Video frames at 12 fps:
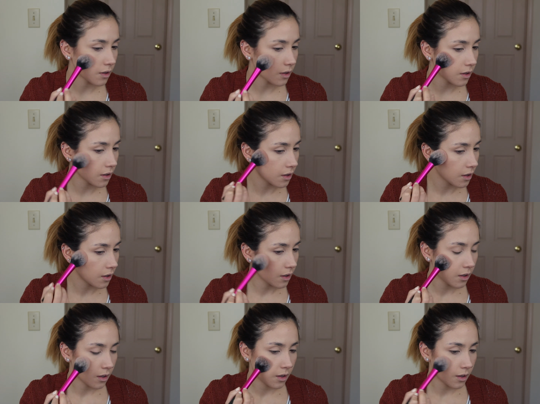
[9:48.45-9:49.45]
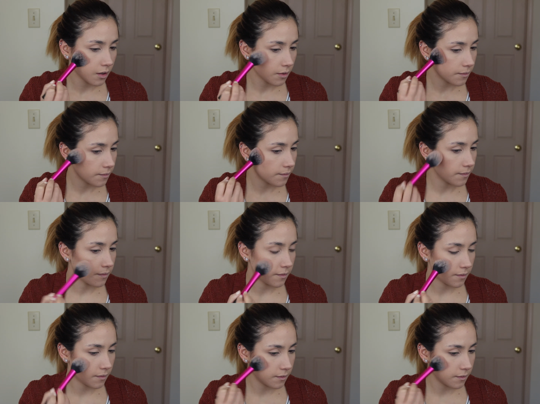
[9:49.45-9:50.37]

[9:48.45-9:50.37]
Nobody speaks.